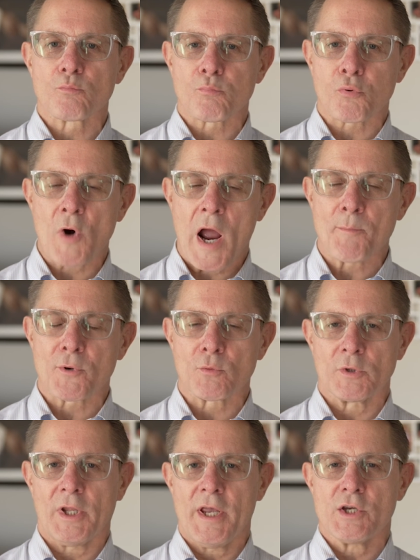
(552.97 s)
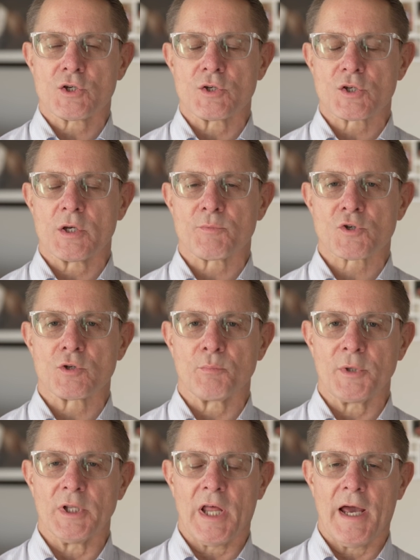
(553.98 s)
proper relationships
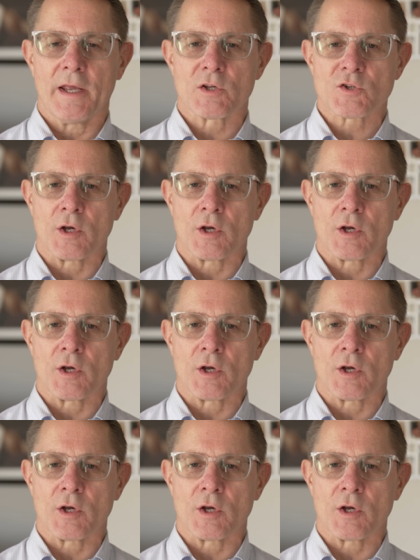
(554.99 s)
should be like.